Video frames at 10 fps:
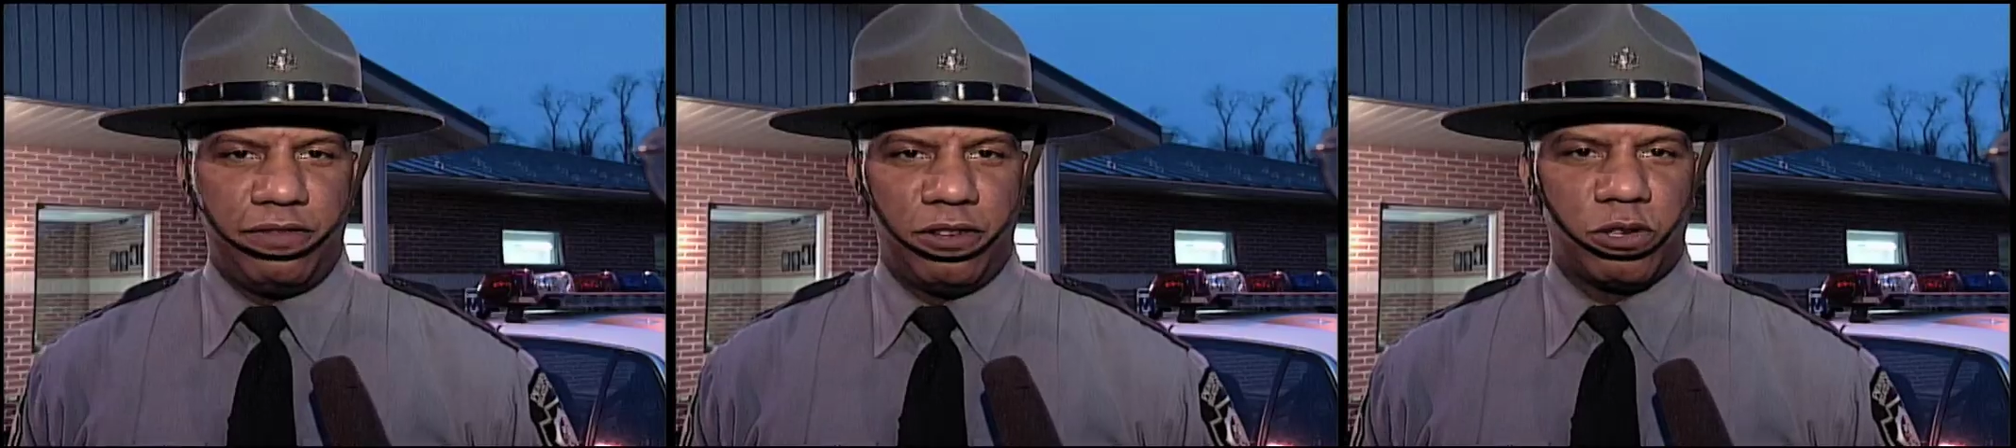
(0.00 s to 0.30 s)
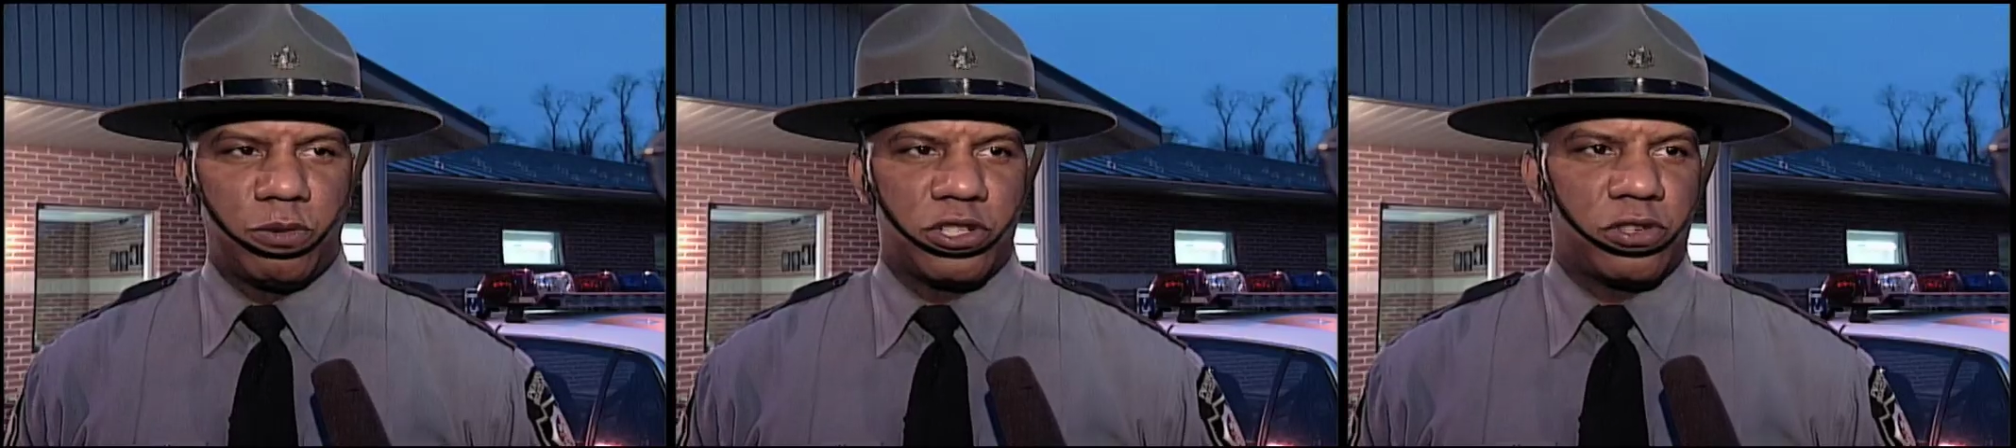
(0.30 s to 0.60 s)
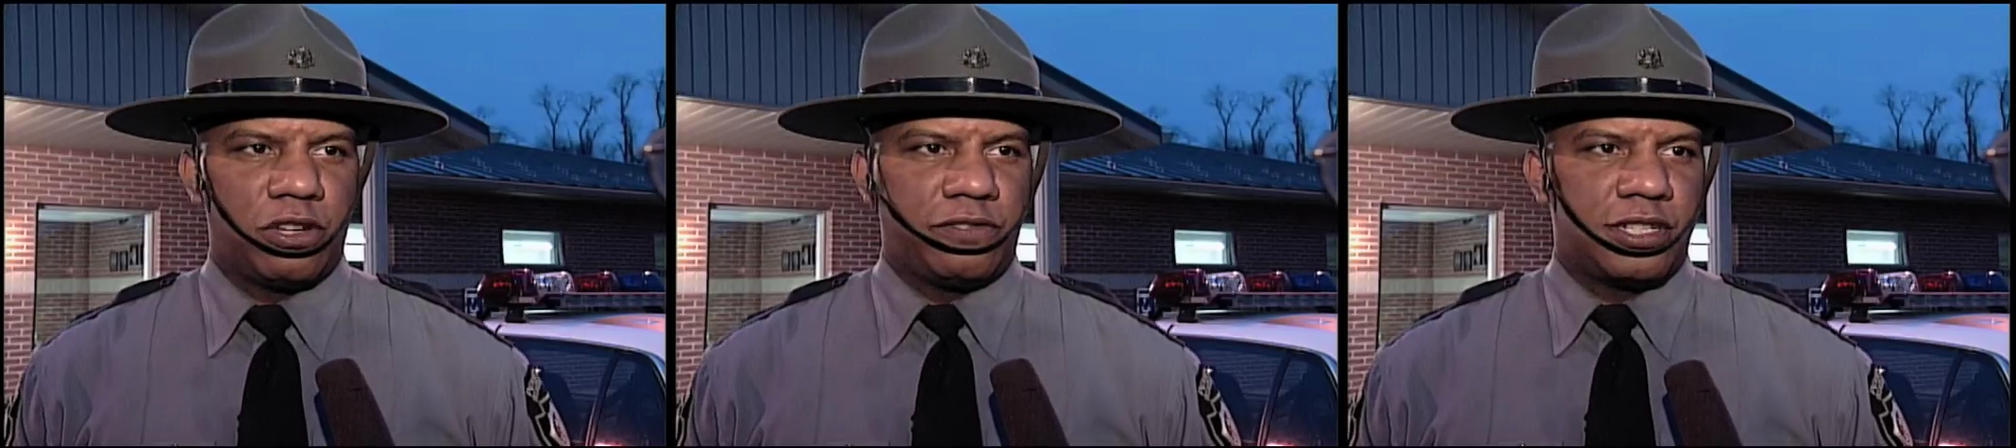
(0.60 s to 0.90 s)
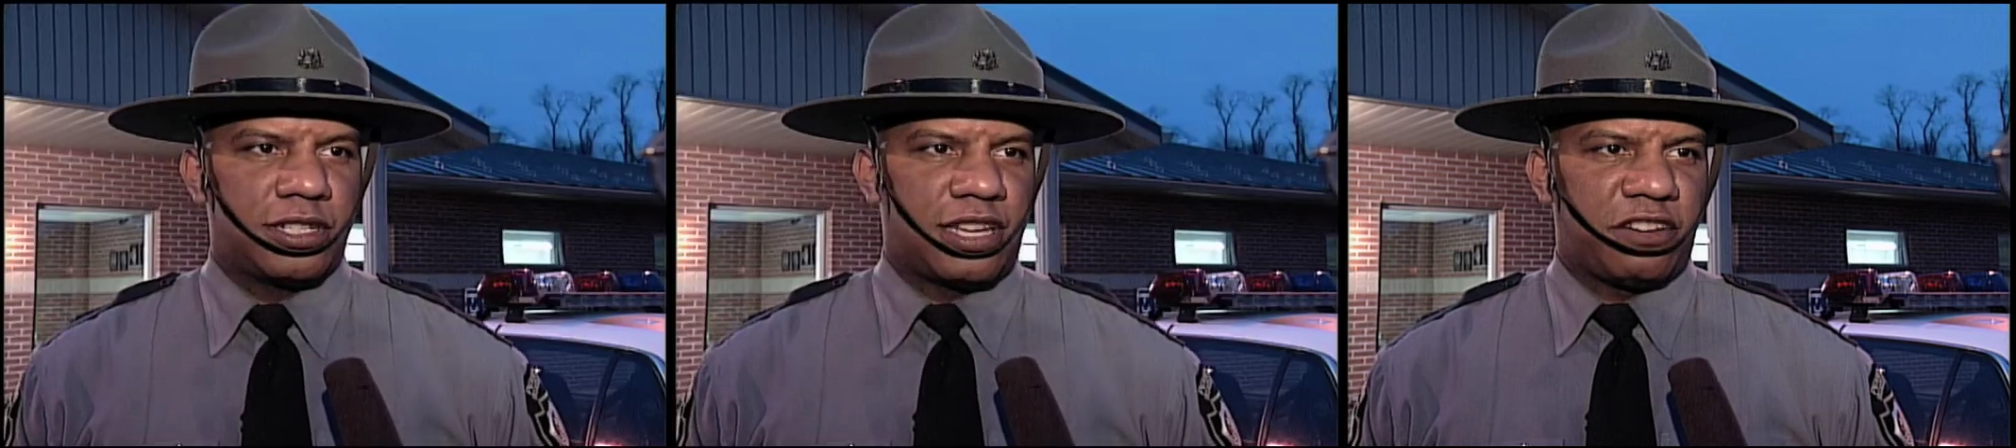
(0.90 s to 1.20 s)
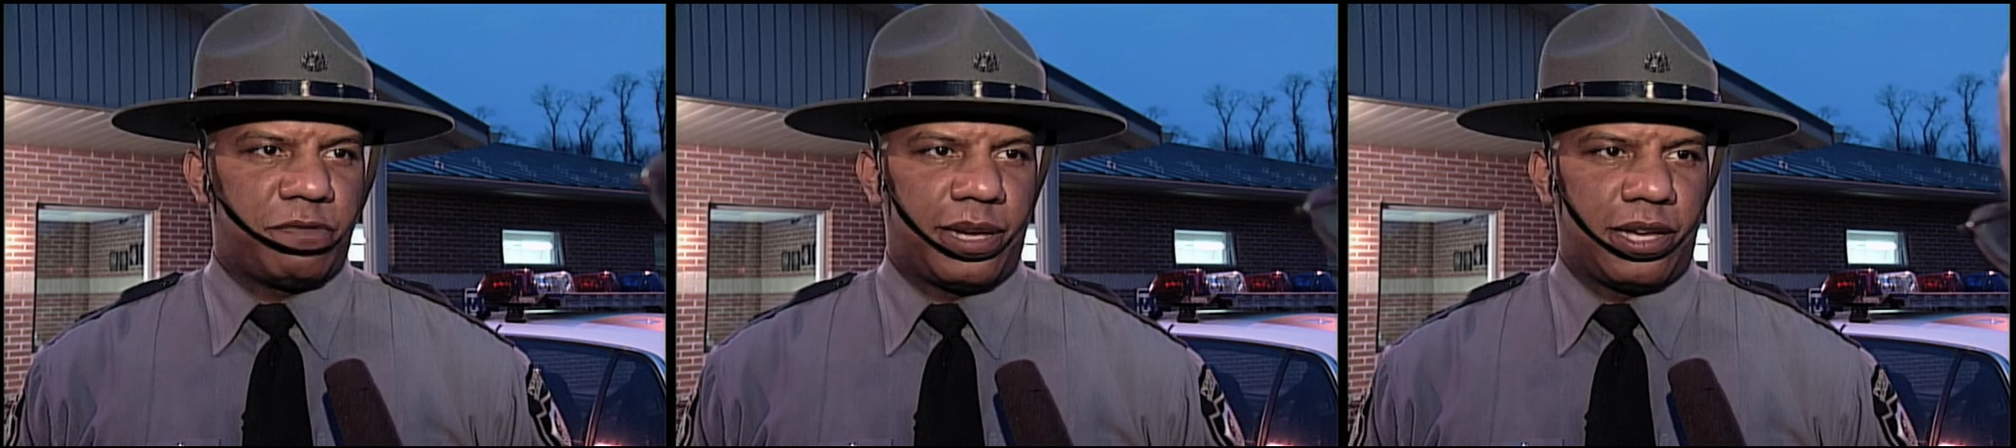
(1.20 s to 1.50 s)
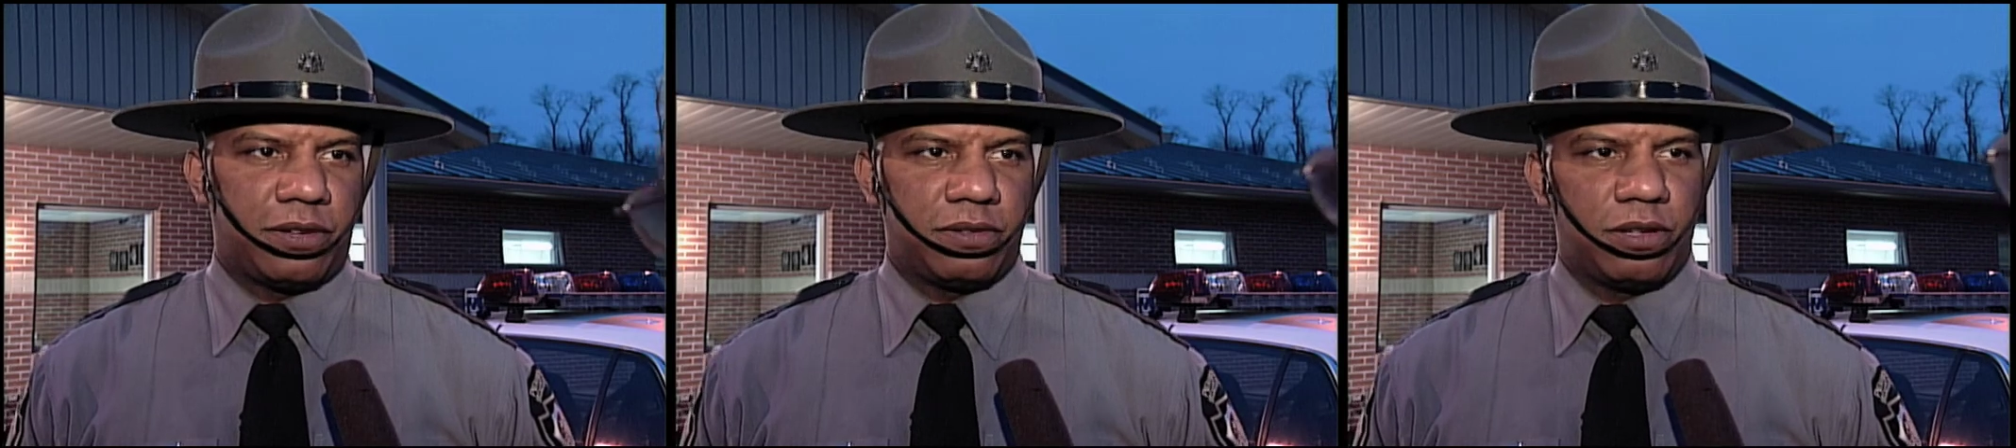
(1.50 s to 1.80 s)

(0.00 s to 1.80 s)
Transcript: vehicle was traveling southbound,